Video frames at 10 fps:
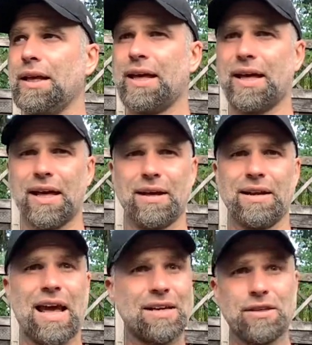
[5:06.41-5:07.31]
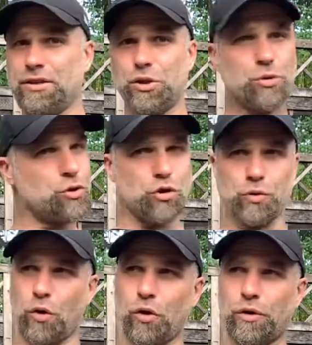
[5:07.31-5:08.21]
uh, like
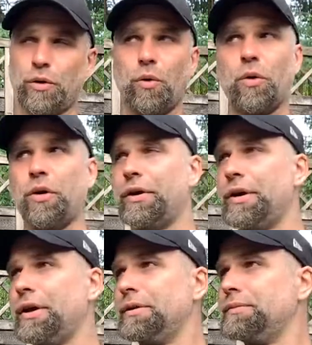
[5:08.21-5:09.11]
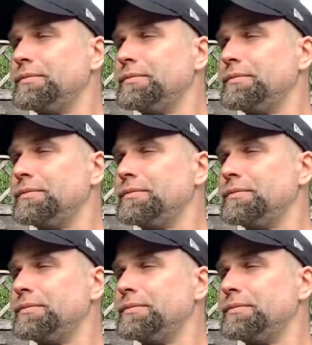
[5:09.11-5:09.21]
YouTube or or uh,